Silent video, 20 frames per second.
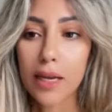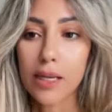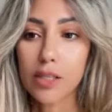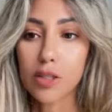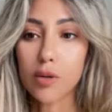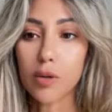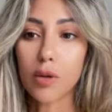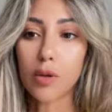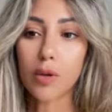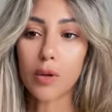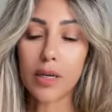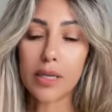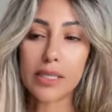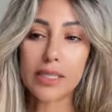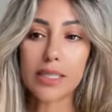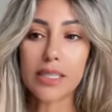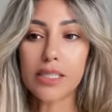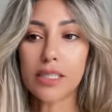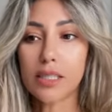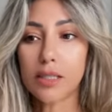So it
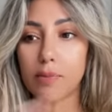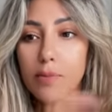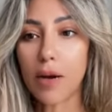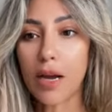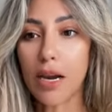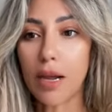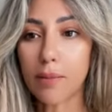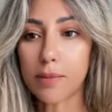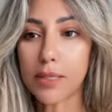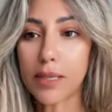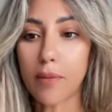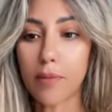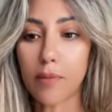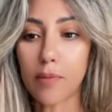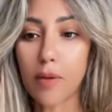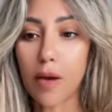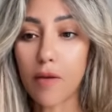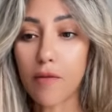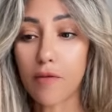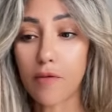did pile up
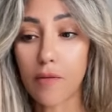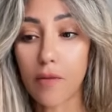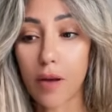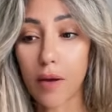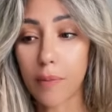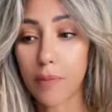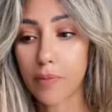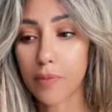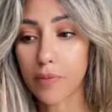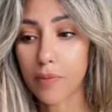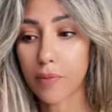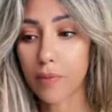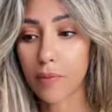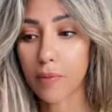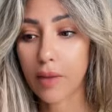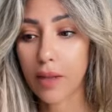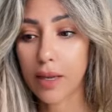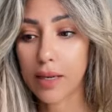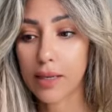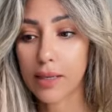some
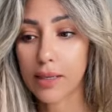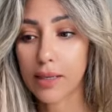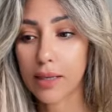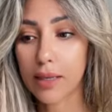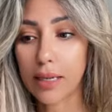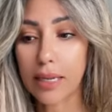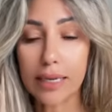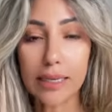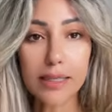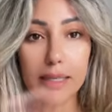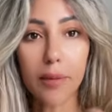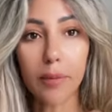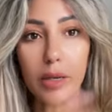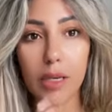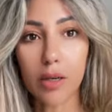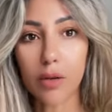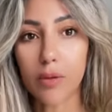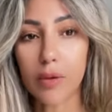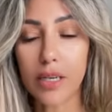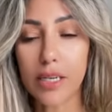like some
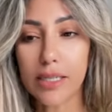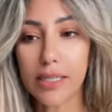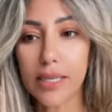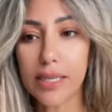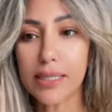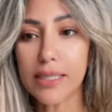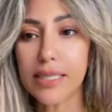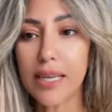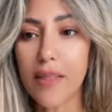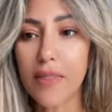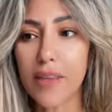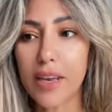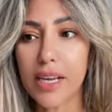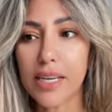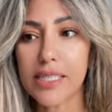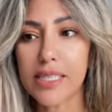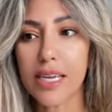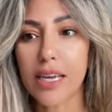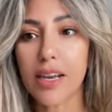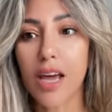ingredients, and then
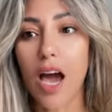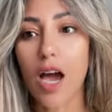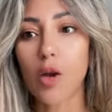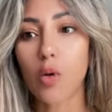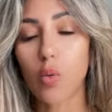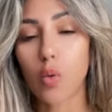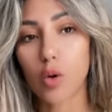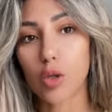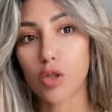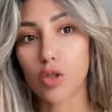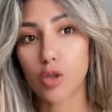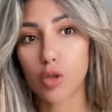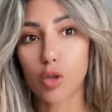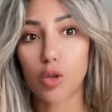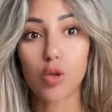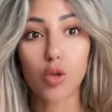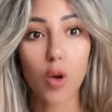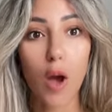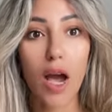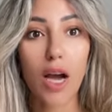I said I wanted
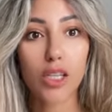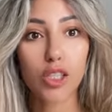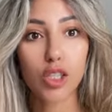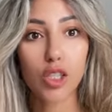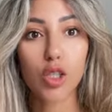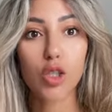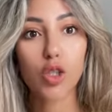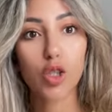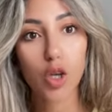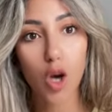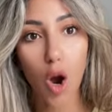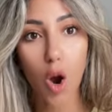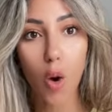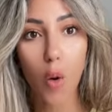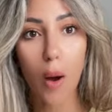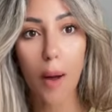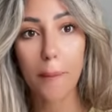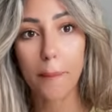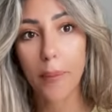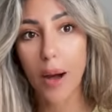you to actually go
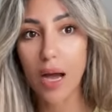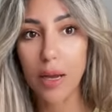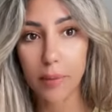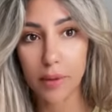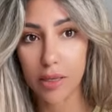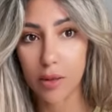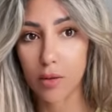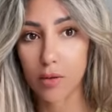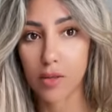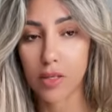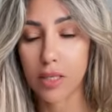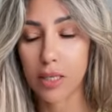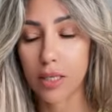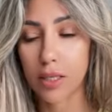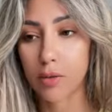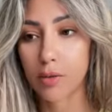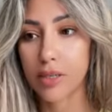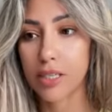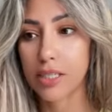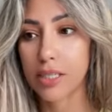and buy me those
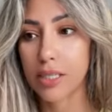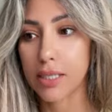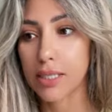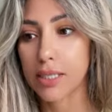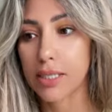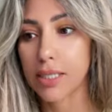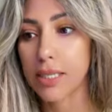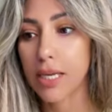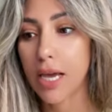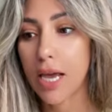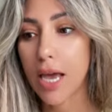ingredients.